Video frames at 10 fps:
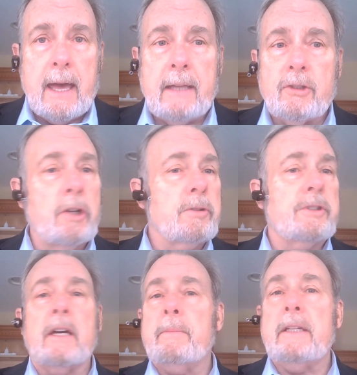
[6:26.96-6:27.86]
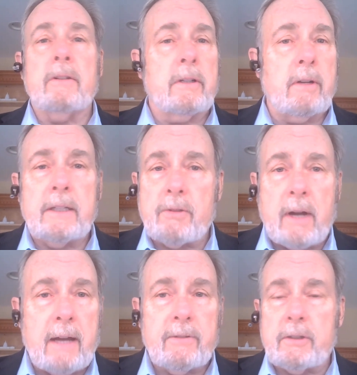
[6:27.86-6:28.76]
And don't tell me you're a great
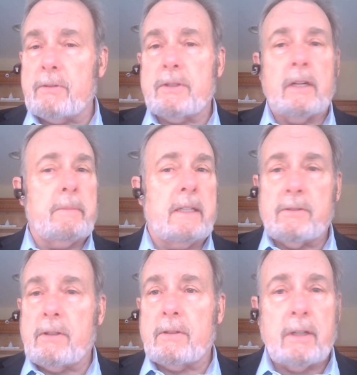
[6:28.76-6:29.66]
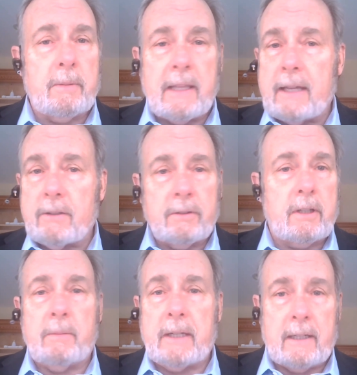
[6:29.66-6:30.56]
driver. Don't tell me this. Don't tell me that.
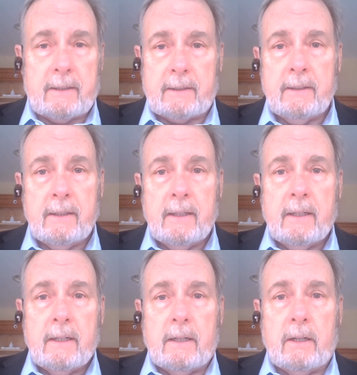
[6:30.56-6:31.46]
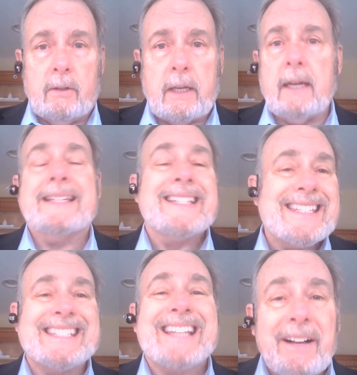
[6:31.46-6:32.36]
Don't tell me anything. Okay.
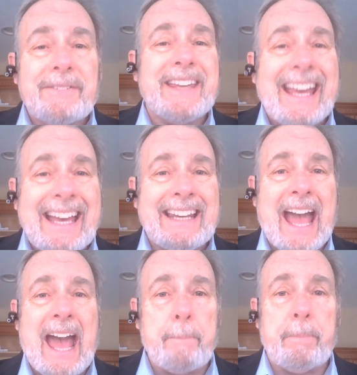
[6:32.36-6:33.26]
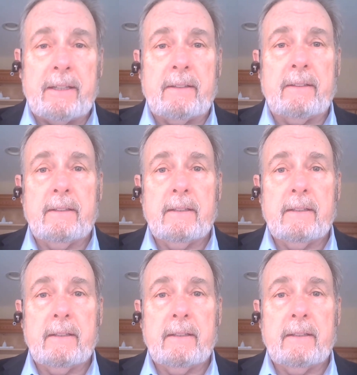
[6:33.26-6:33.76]
Stuff can happen.